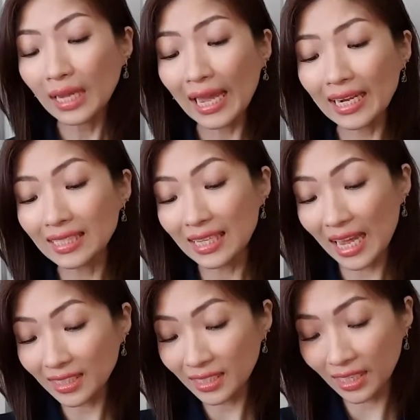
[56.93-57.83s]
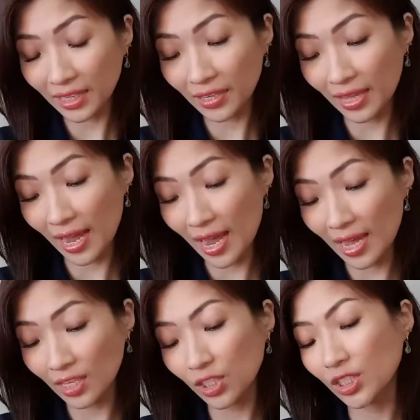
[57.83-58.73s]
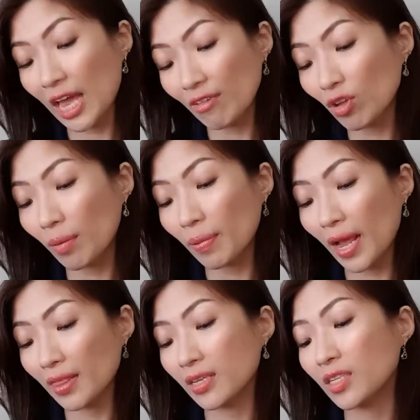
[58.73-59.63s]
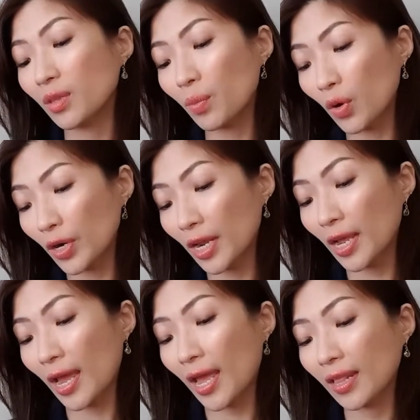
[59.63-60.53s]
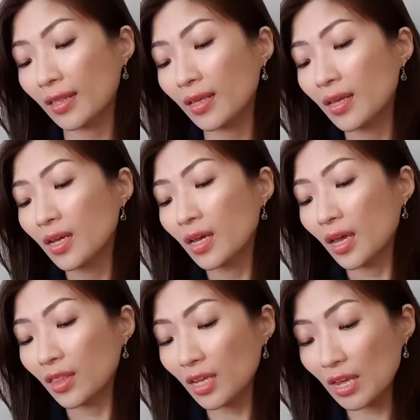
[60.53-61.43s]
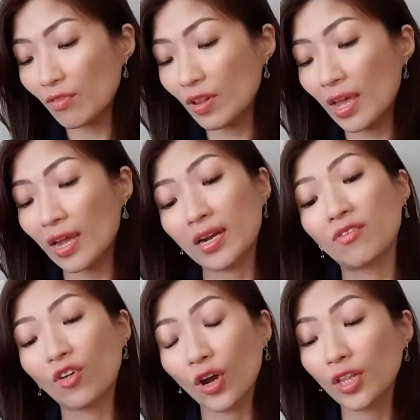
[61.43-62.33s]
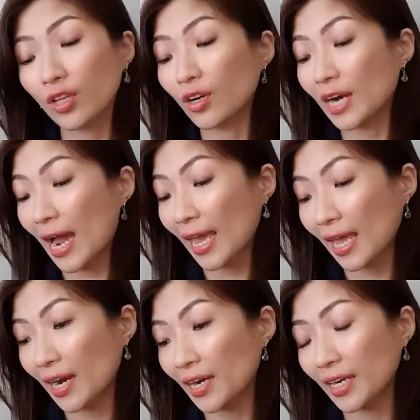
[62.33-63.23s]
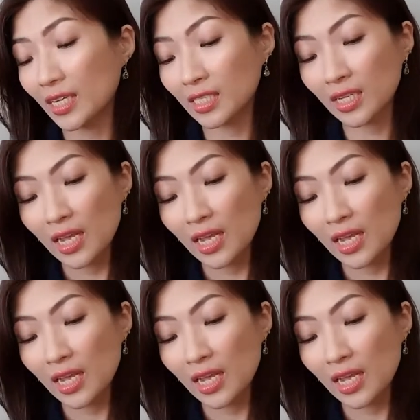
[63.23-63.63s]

And it says here that you just have to apply this in the morning and in the evening and avoid your eye areas.